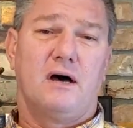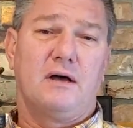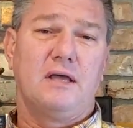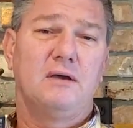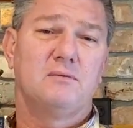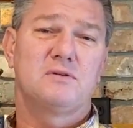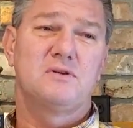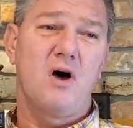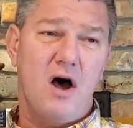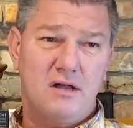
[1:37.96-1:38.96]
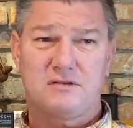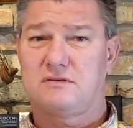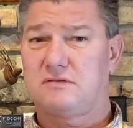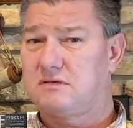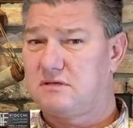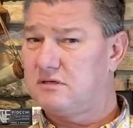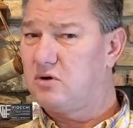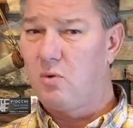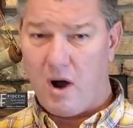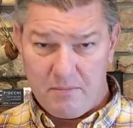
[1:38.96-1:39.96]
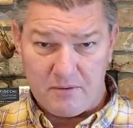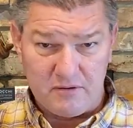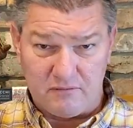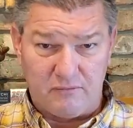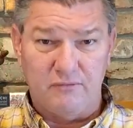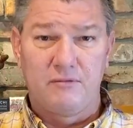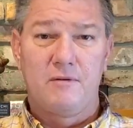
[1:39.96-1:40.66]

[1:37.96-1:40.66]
He was not cooperative.